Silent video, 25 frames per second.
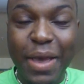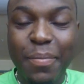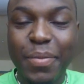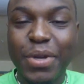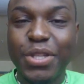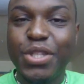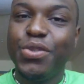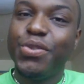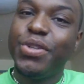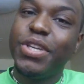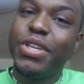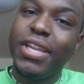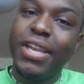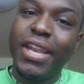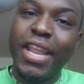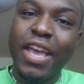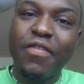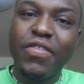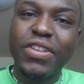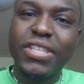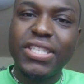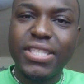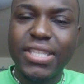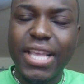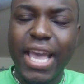but you can
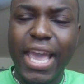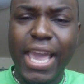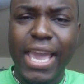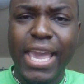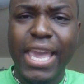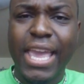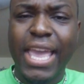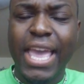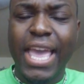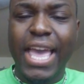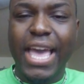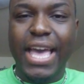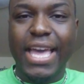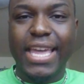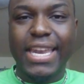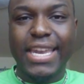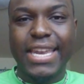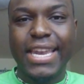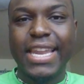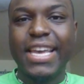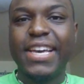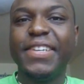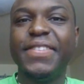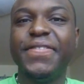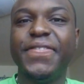never say
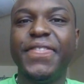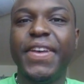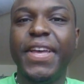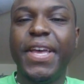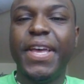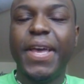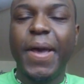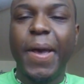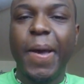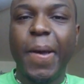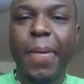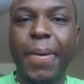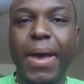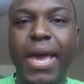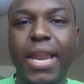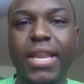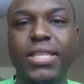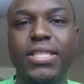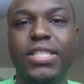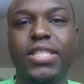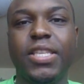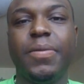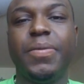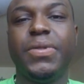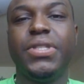enough about
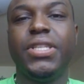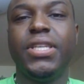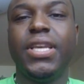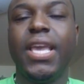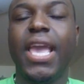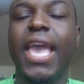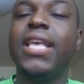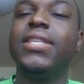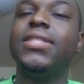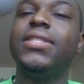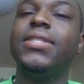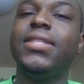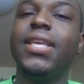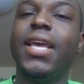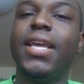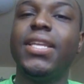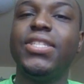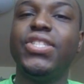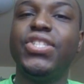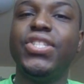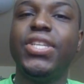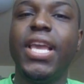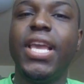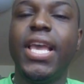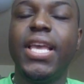a subject as
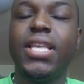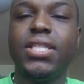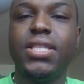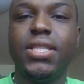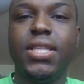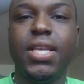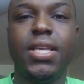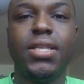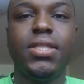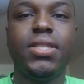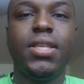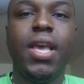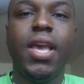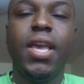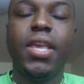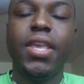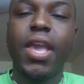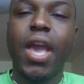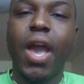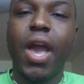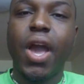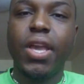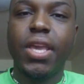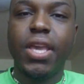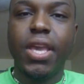touchy as this.
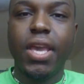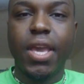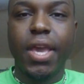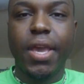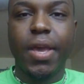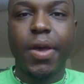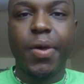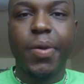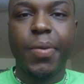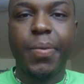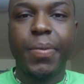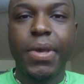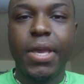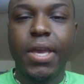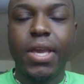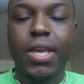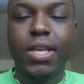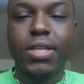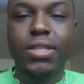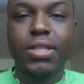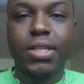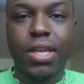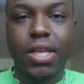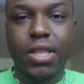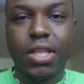Y'all, get help.
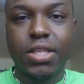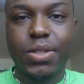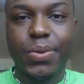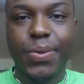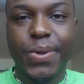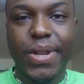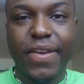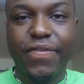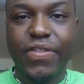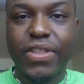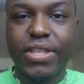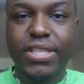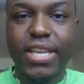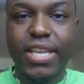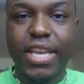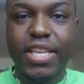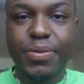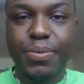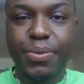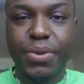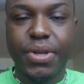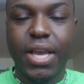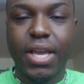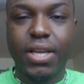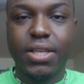It's another Sweet
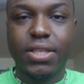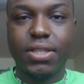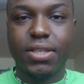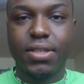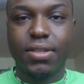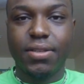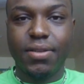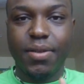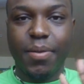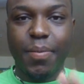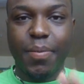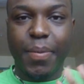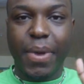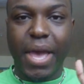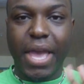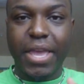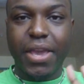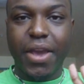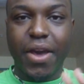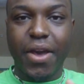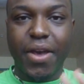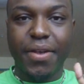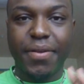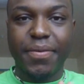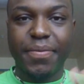Aftertaste production. Bye,
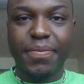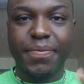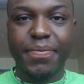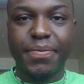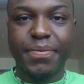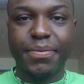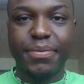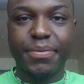y'all.